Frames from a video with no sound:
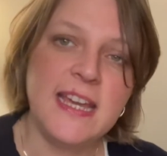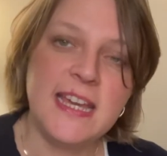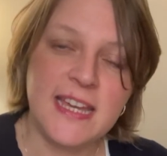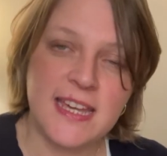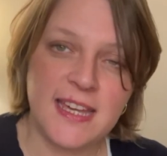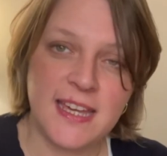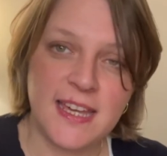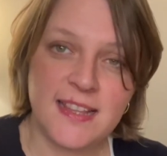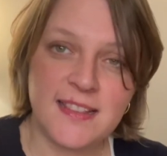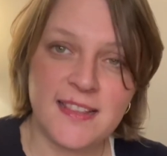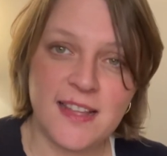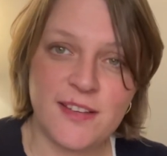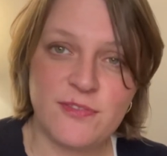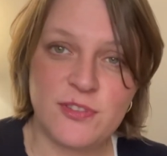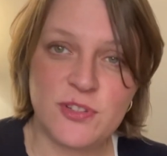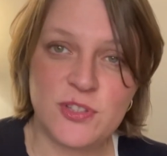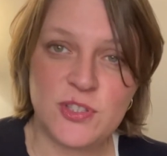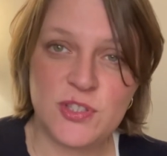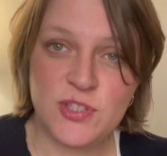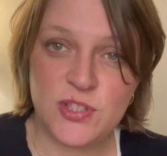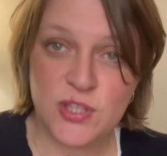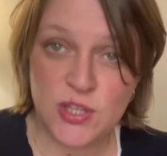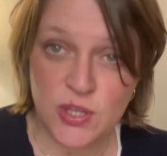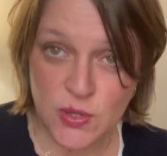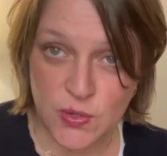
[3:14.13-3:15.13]
In level
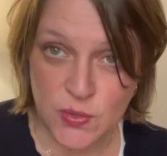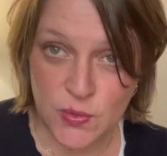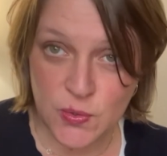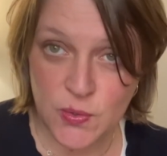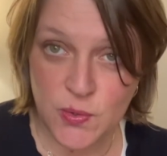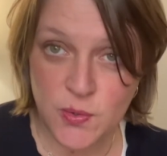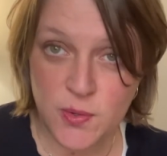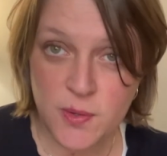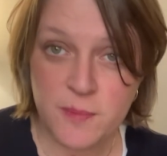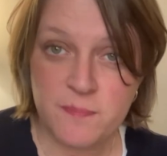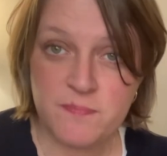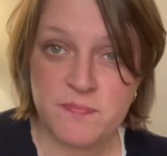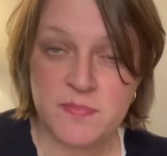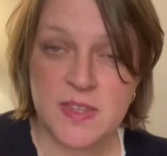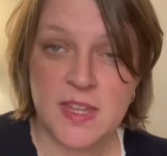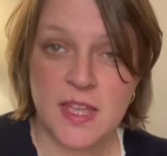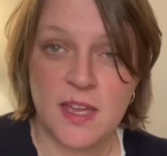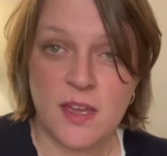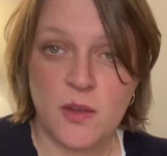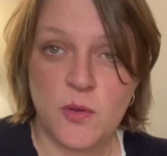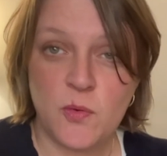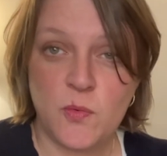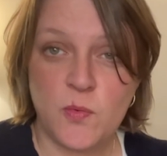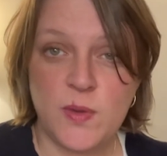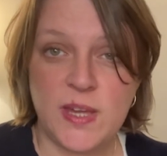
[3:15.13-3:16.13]
2,
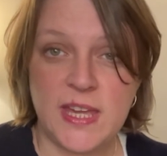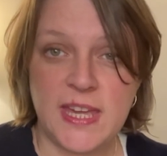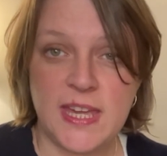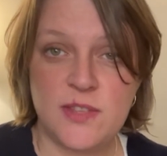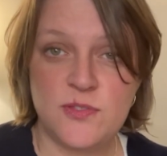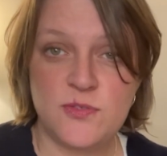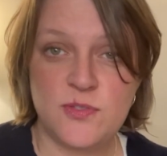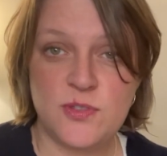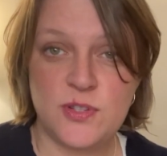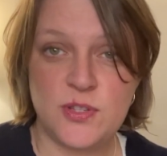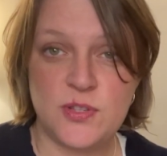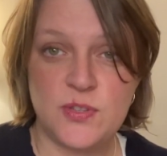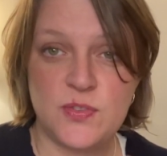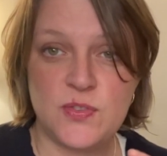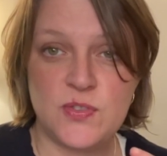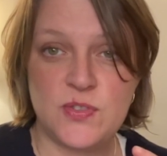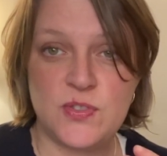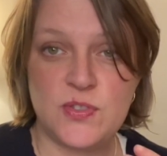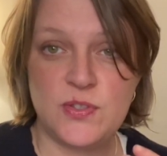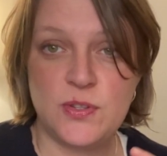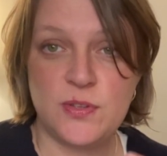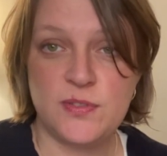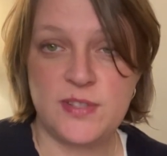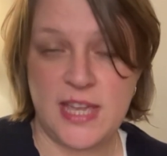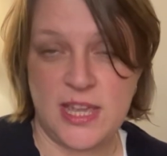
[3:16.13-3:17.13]
we introduce
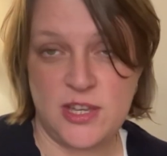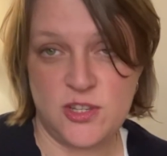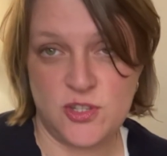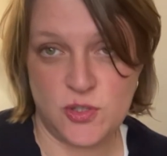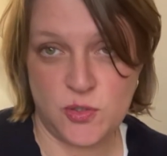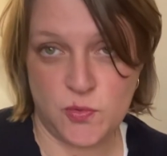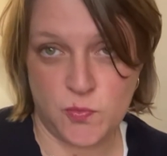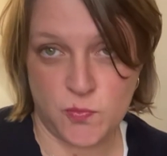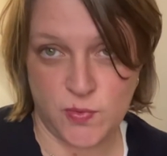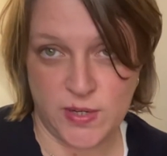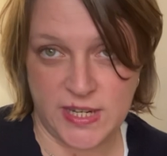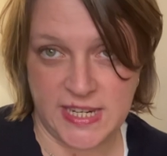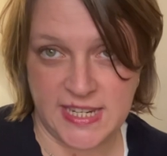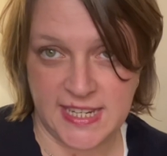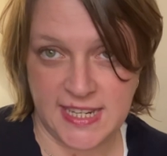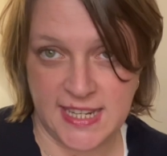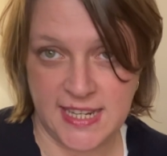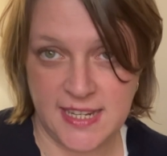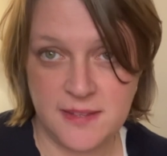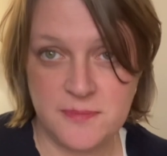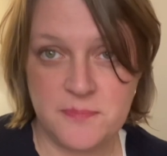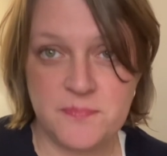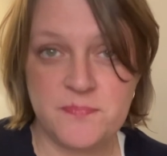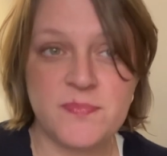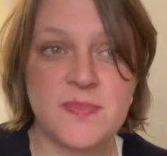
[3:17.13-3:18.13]
notational
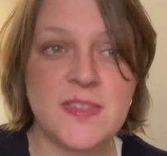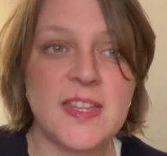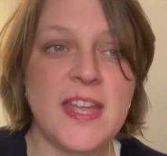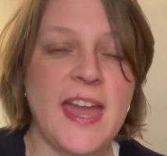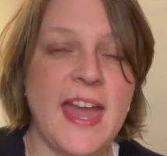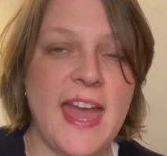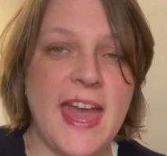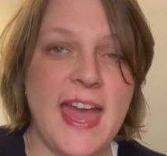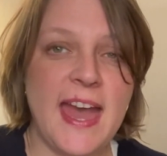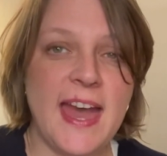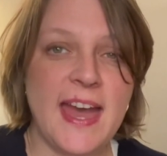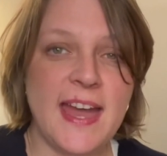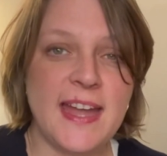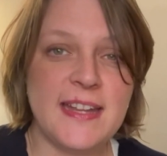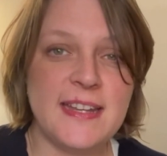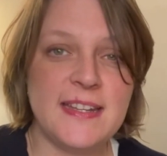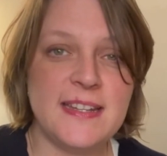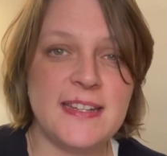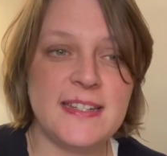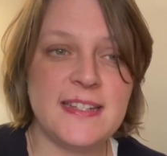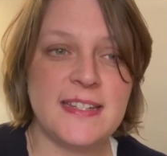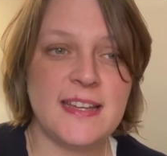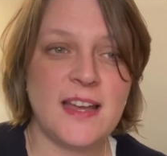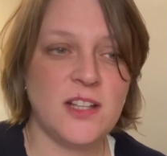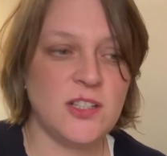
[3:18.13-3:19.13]
reading,
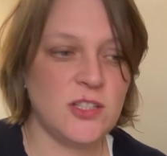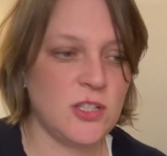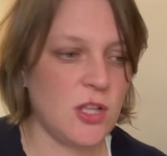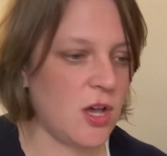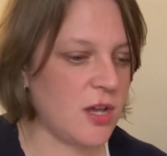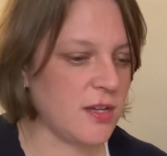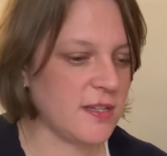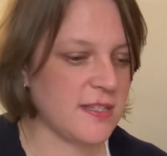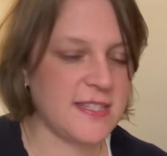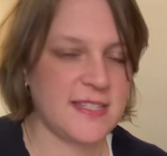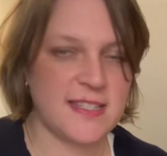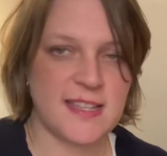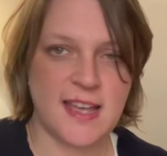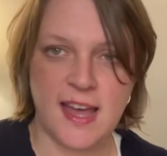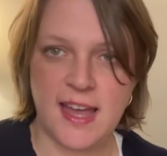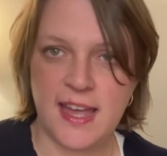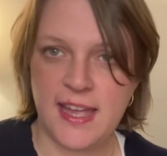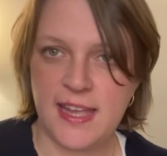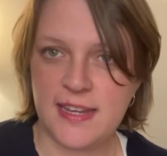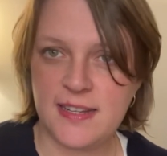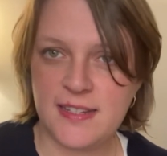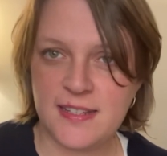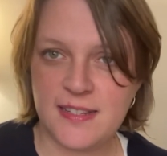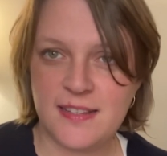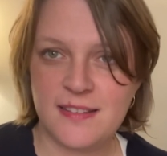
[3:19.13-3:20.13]
and
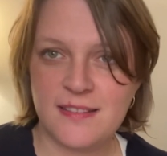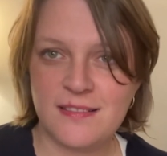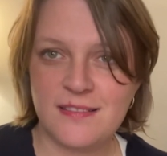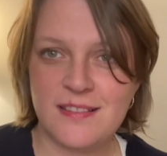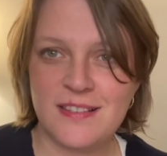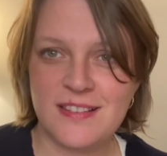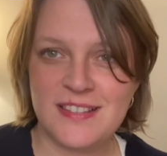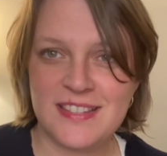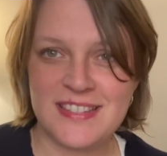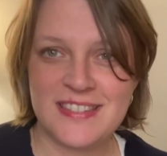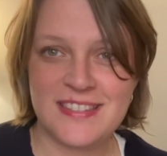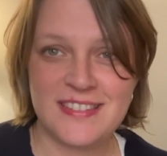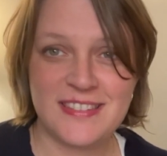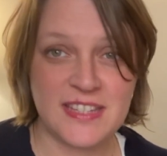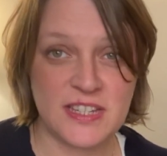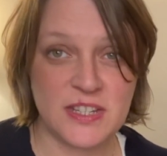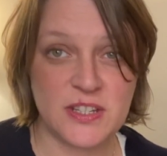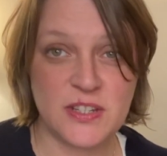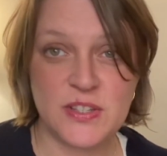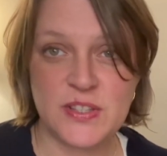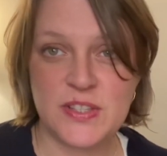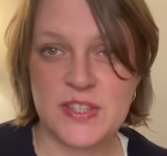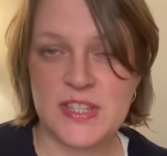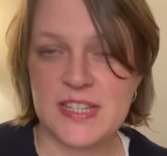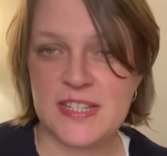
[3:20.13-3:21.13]
alongside
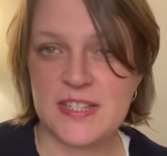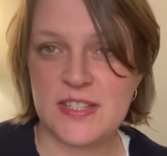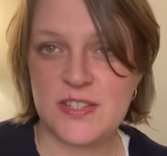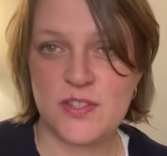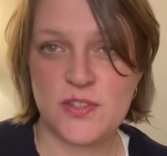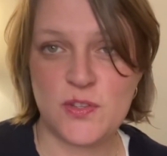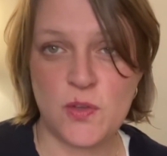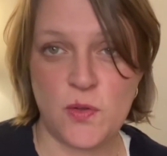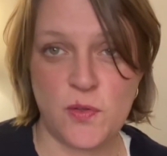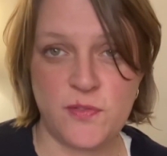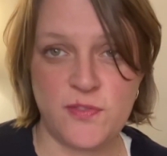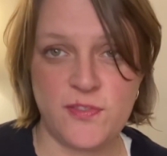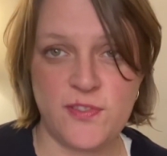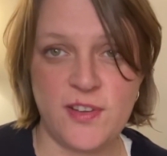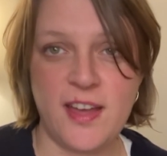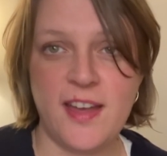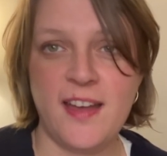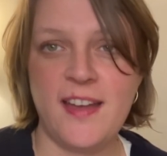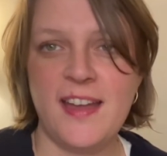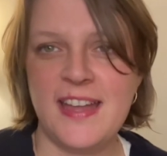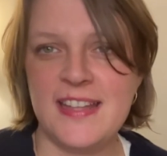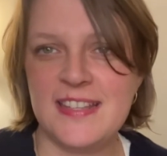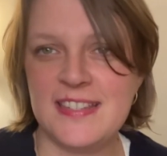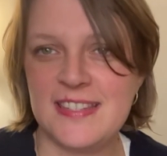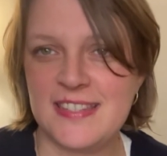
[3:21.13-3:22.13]
still this solfa
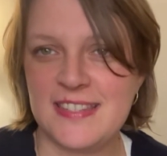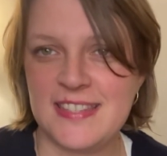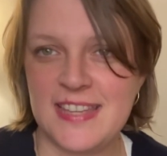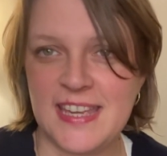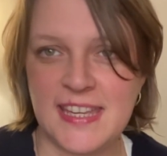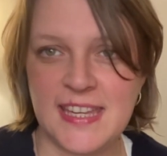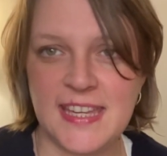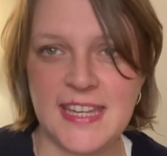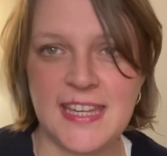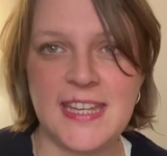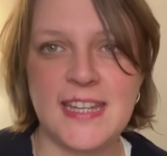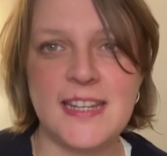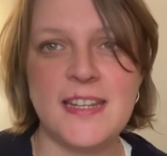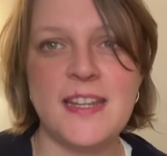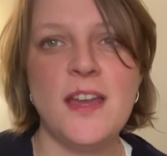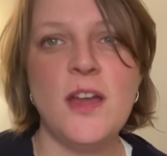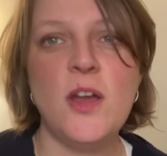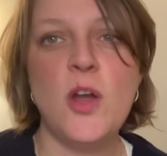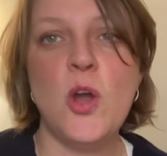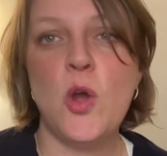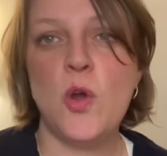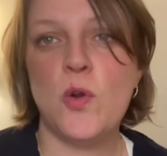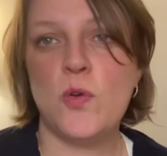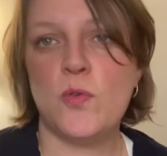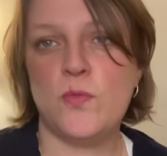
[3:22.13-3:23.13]
and singing,
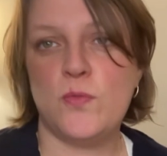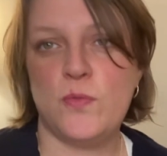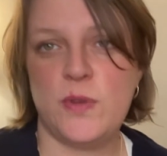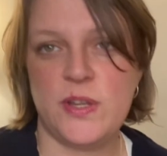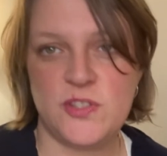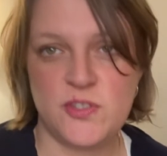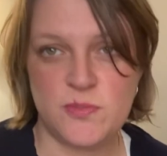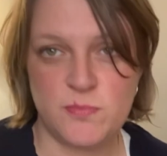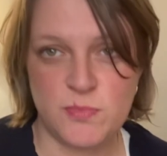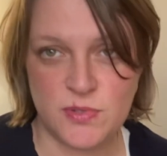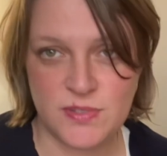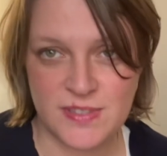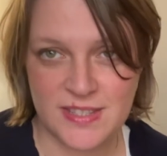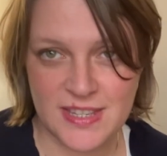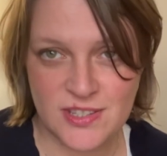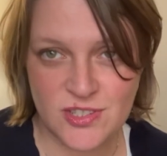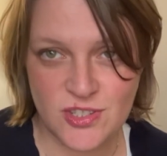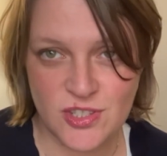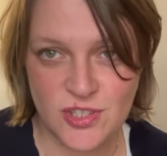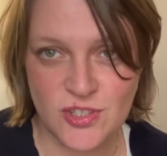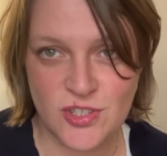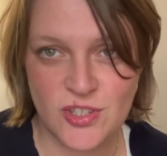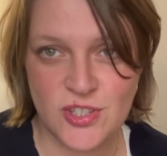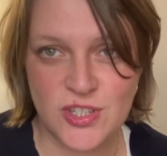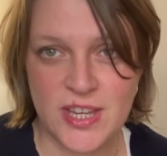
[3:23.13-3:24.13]
rich
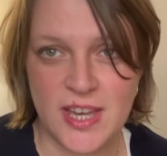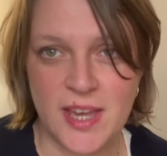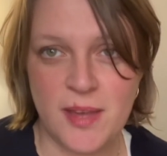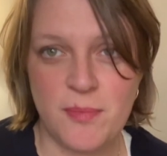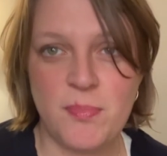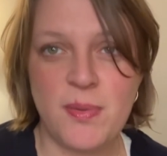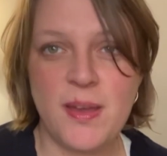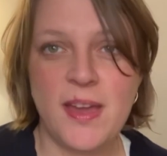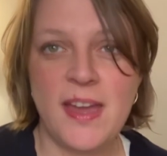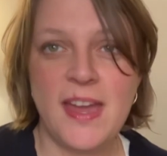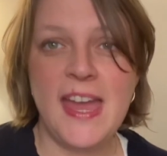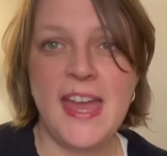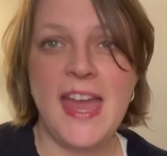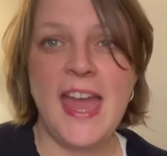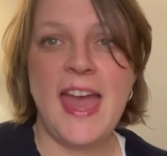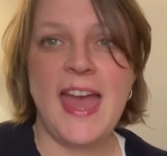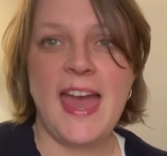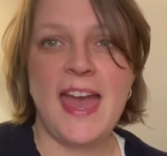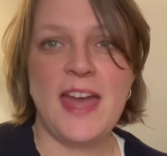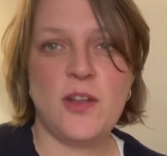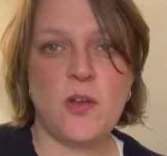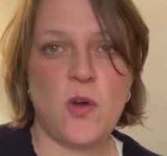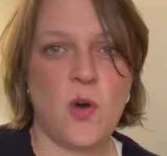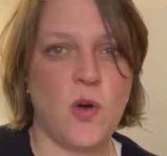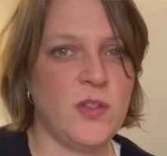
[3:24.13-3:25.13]
musicianship,
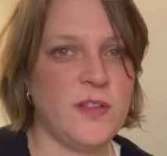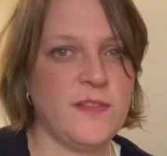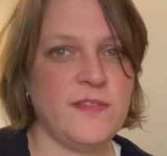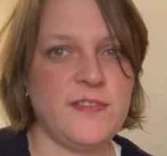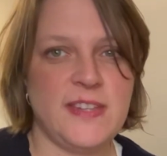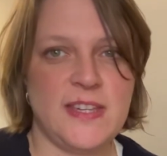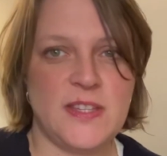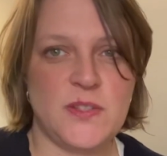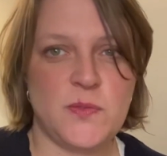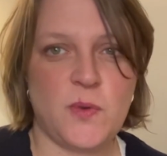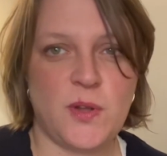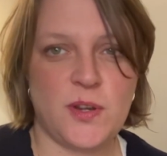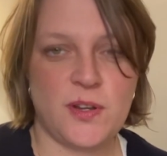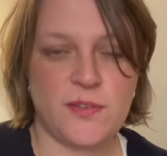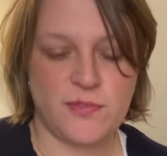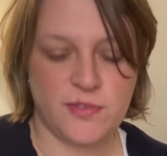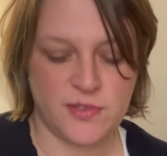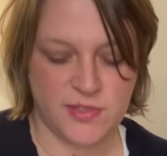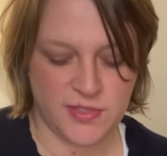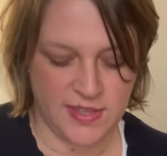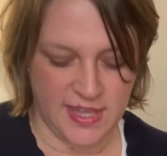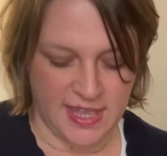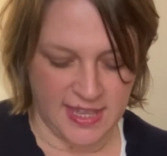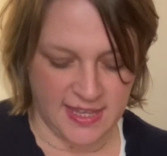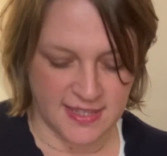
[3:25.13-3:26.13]
and all of these wonderful
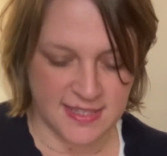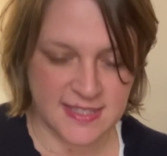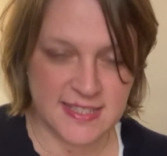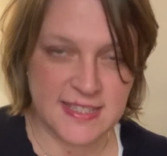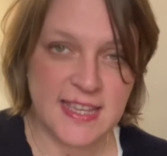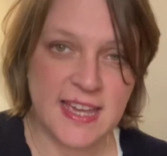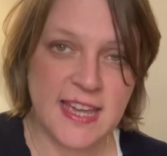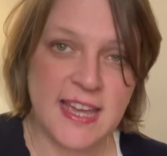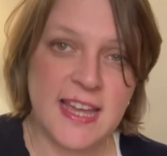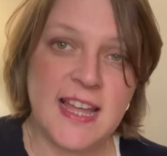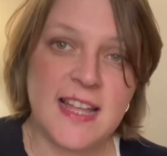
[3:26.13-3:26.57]
things.